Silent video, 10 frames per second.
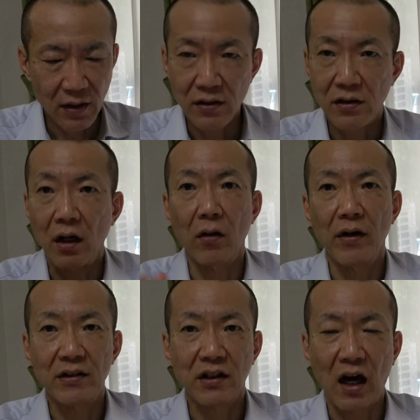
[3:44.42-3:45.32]

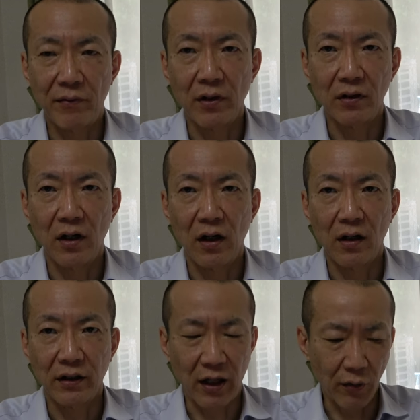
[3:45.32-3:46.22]
so it's covered,
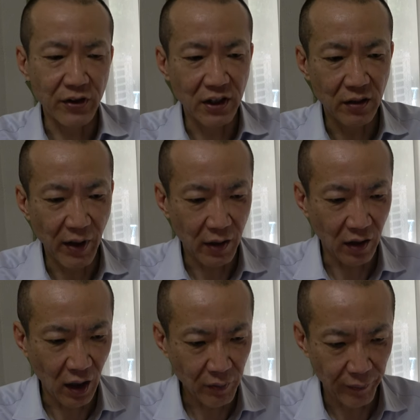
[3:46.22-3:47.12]
guaranteed by the
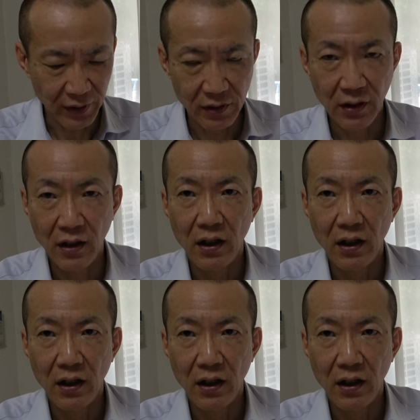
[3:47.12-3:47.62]
government.